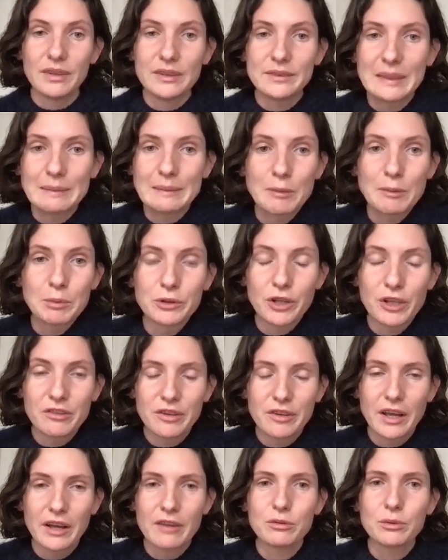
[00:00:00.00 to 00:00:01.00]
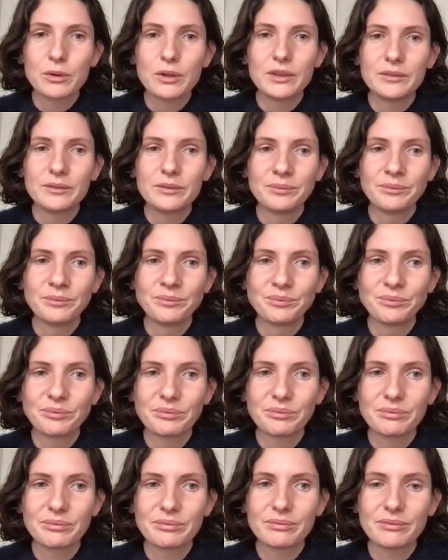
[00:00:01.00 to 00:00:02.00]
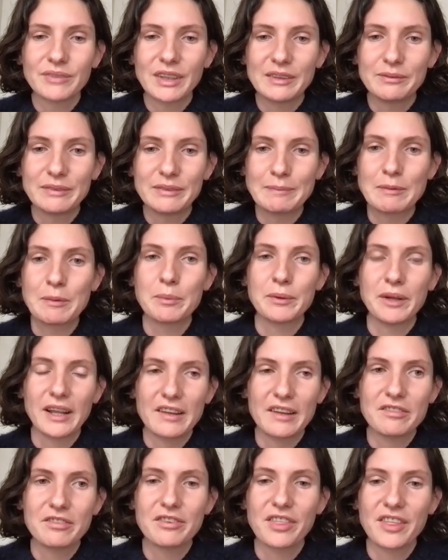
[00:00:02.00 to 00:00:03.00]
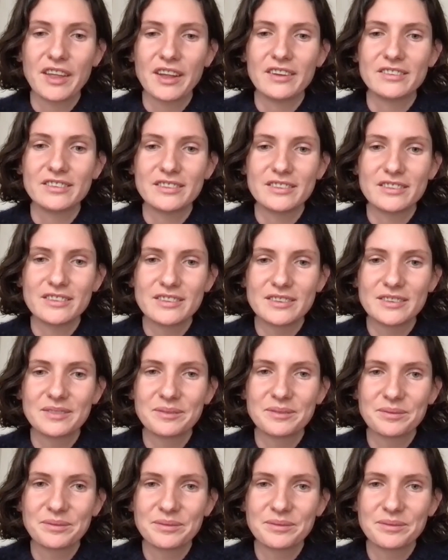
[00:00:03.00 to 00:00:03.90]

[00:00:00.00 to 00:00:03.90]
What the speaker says: And some people don't even have one, and some people have thousands.